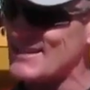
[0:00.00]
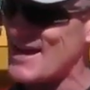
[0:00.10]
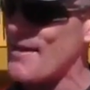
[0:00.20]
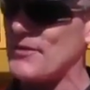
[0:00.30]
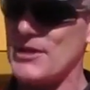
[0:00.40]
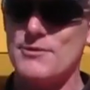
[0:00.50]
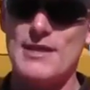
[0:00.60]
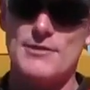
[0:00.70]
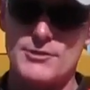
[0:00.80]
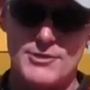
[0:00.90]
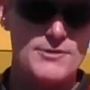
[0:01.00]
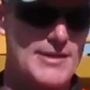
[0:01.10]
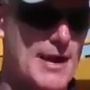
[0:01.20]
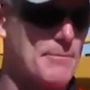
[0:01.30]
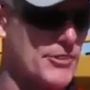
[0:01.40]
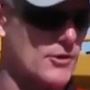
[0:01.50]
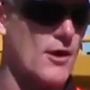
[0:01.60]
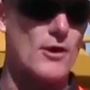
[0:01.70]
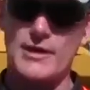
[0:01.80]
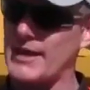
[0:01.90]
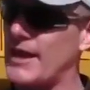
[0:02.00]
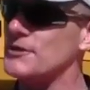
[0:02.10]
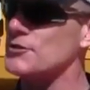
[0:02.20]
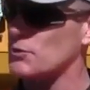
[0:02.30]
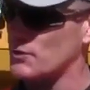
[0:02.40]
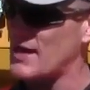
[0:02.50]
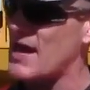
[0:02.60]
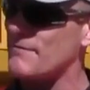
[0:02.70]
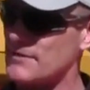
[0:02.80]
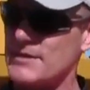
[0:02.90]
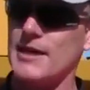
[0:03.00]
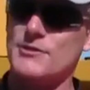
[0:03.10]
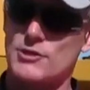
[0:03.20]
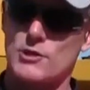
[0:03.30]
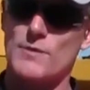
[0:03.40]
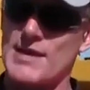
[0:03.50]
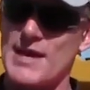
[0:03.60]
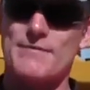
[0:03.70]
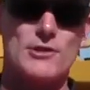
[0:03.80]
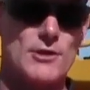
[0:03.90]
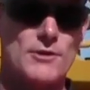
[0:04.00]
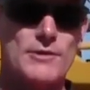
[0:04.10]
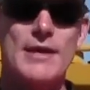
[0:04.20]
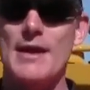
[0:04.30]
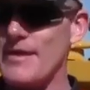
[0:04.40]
a lot that you need to do that, but there are occasions where you have to take a turn with a heavy load.